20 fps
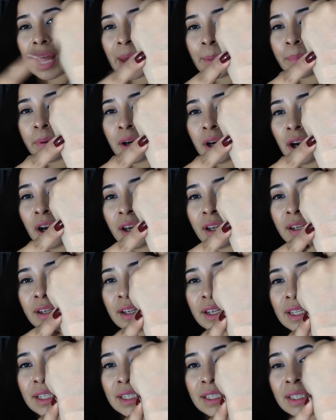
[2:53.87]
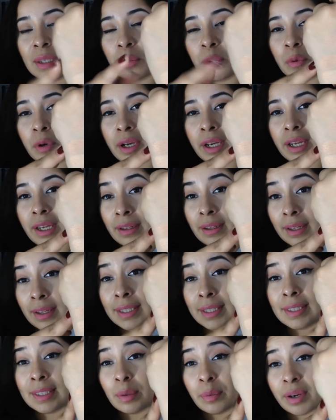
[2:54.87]
Apricot is the
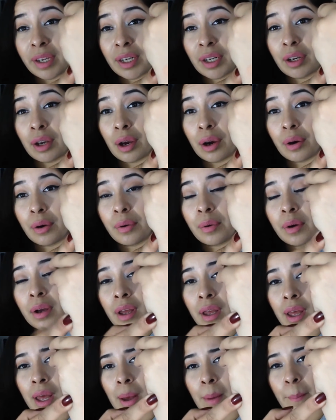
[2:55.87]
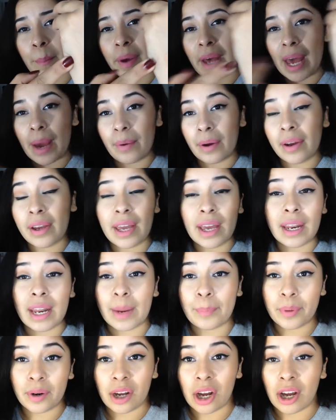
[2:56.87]
way to go. But again,
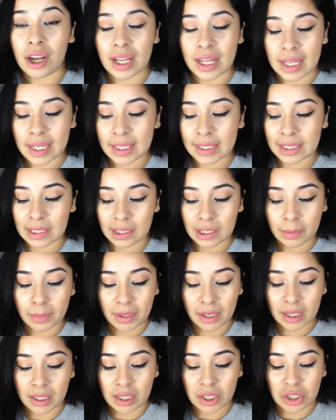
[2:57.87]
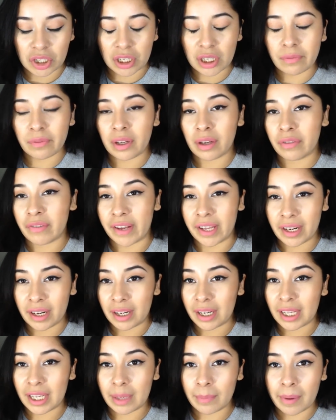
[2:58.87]
Apricot is a limited edition, and you can find it
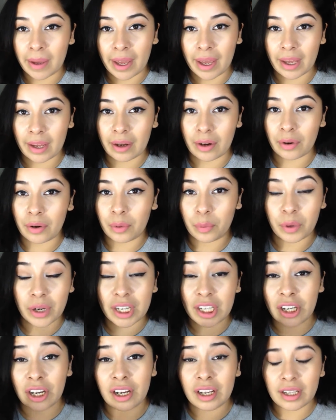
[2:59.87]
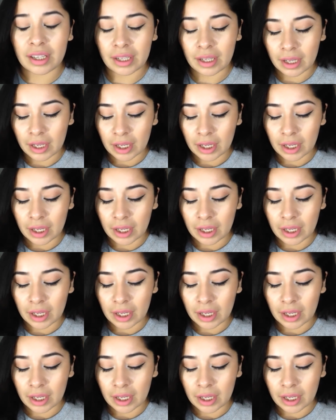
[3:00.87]
on eBay or whatnot.